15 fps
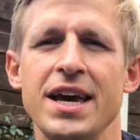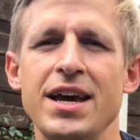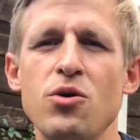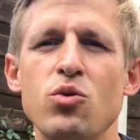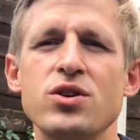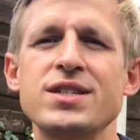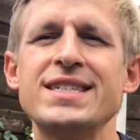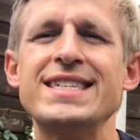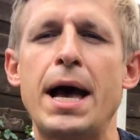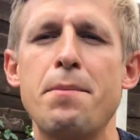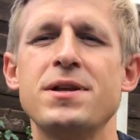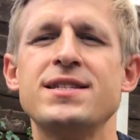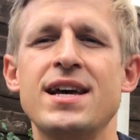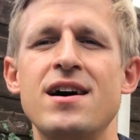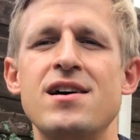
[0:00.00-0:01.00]
it will
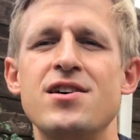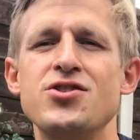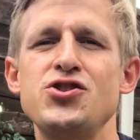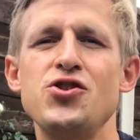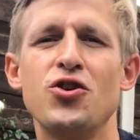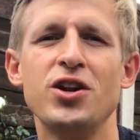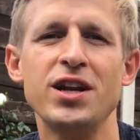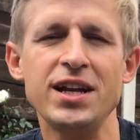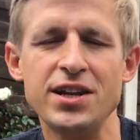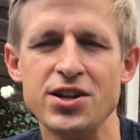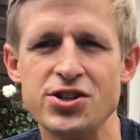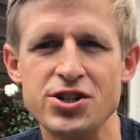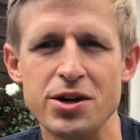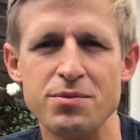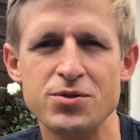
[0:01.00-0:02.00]
sabotage your
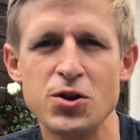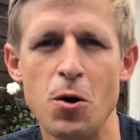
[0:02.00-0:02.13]
leadership.